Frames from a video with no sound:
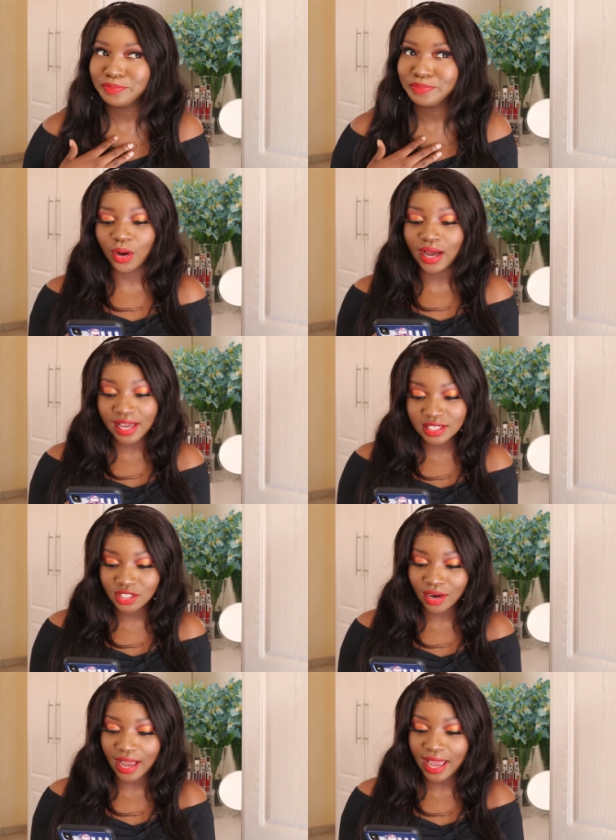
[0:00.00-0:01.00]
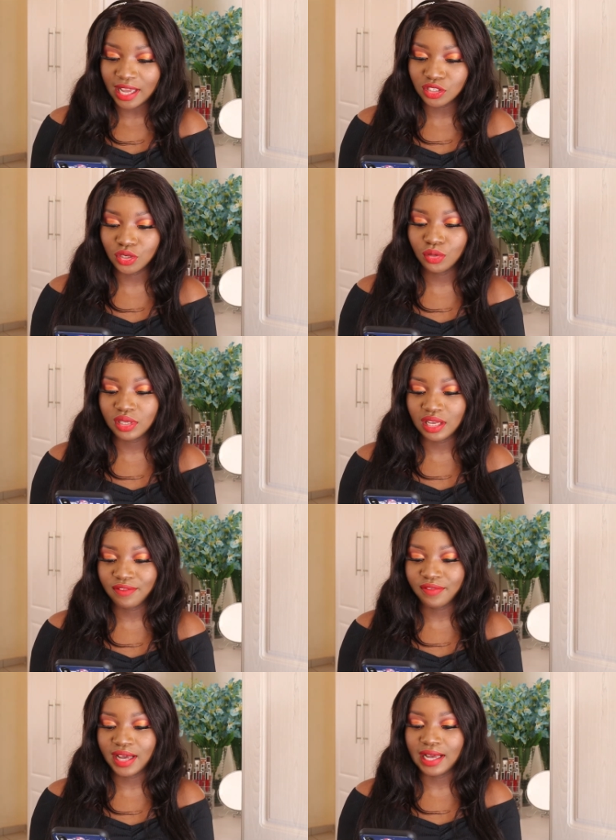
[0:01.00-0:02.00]
you're extra and don't
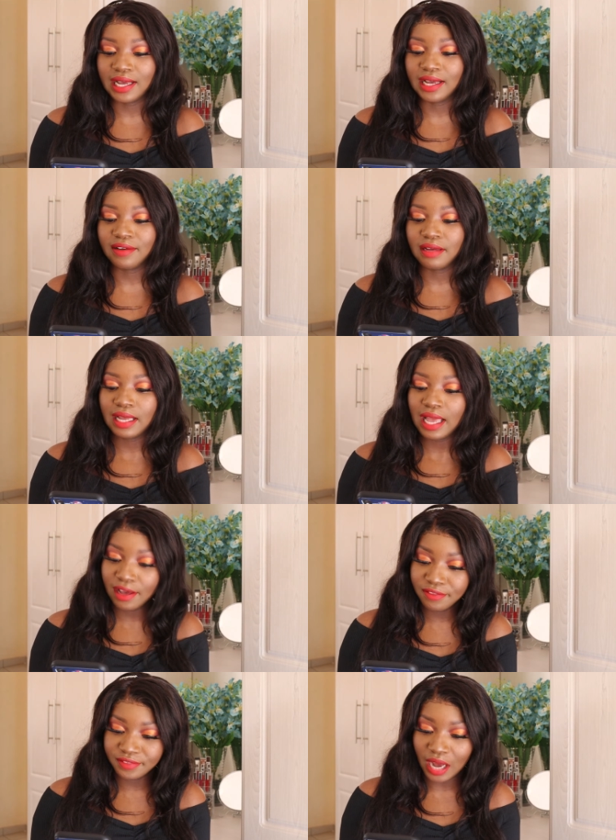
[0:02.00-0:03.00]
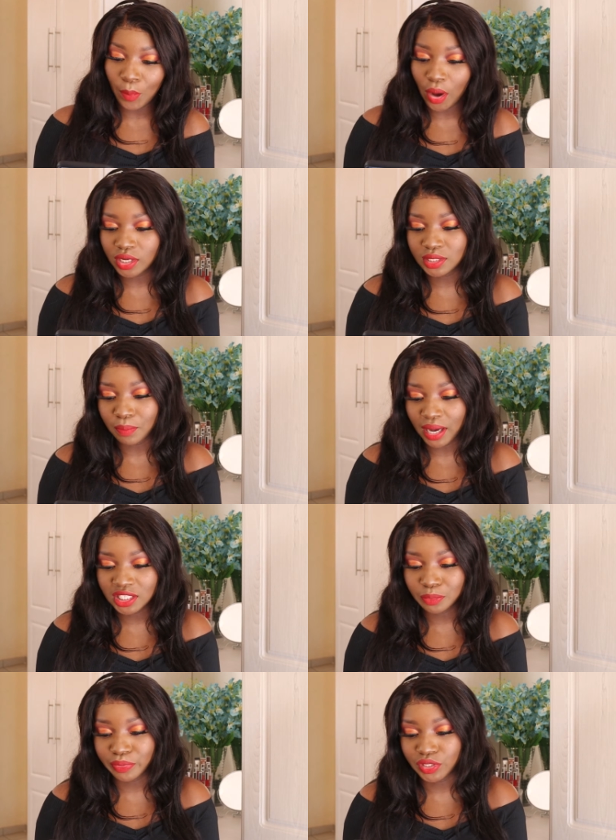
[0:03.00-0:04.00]
give a f about
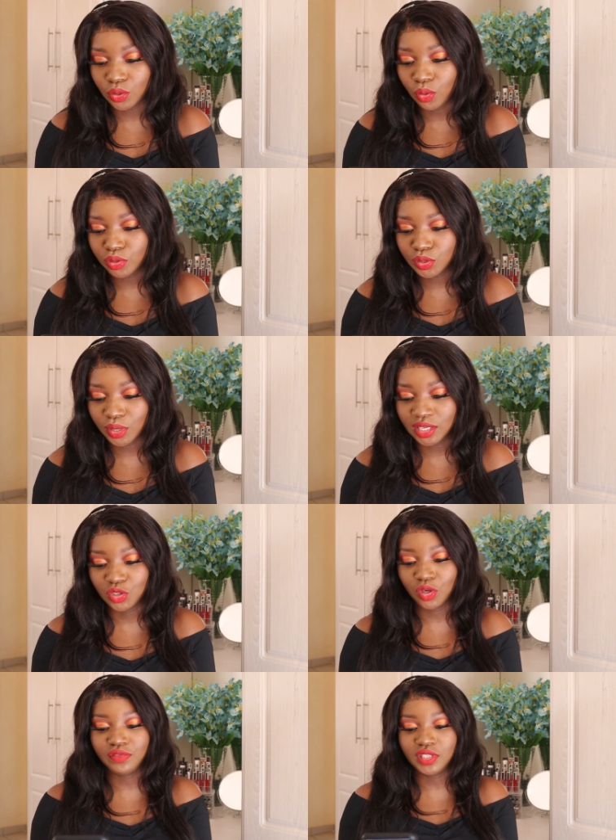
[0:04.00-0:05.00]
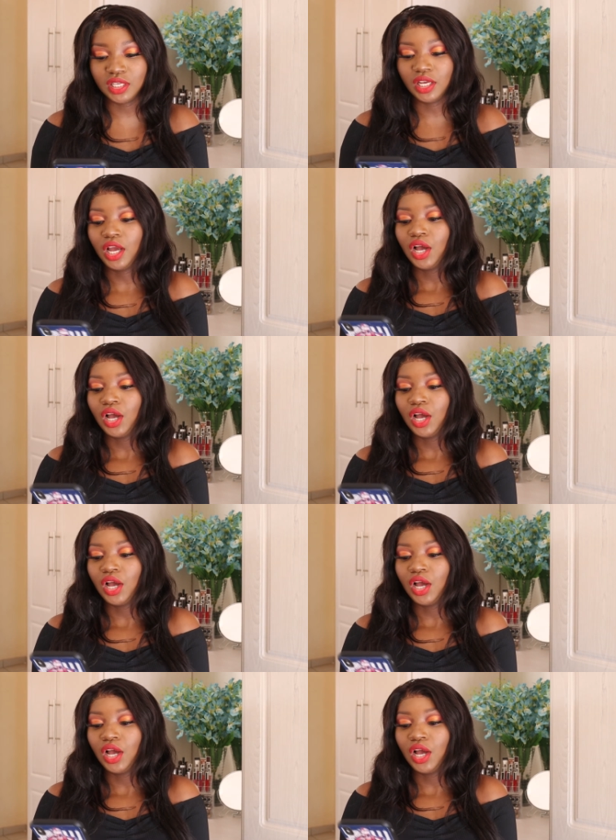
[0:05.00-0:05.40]
much but you're also a softy